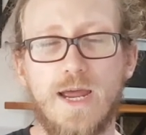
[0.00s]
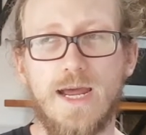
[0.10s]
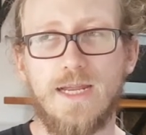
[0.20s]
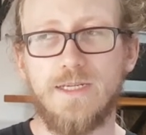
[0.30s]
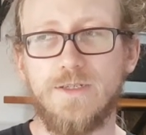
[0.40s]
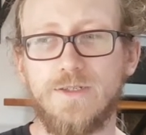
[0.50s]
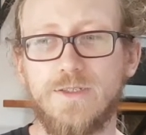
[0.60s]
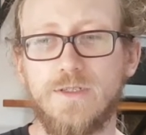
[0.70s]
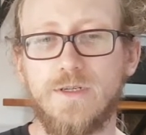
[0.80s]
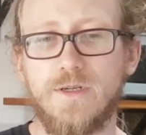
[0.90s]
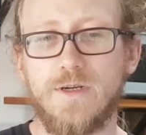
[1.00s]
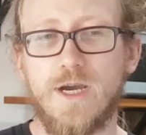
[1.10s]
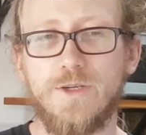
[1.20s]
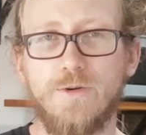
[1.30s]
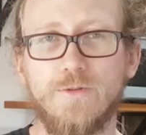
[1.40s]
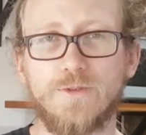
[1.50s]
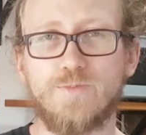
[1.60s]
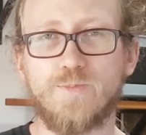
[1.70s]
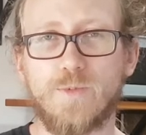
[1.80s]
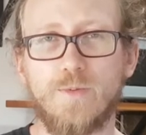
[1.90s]
And I knew I was
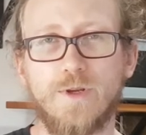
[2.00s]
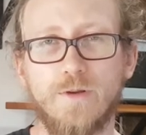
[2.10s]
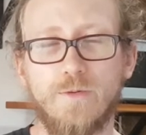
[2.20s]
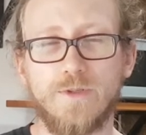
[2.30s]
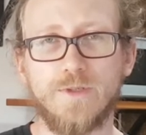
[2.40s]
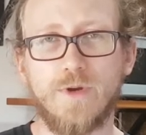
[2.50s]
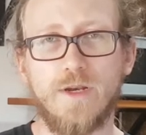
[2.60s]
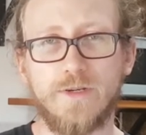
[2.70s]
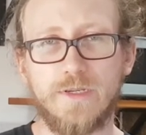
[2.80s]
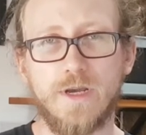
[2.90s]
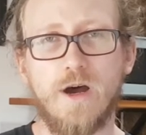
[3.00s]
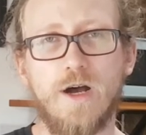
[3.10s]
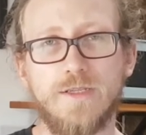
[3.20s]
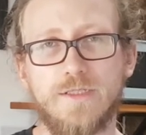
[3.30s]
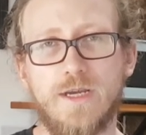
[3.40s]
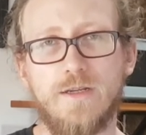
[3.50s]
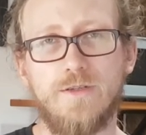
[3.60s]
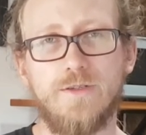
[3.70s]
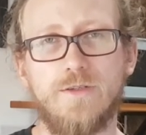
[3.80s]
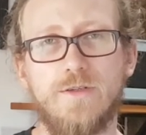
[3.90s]
probably going to want some kind of guitar
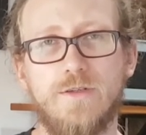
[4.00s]
stand.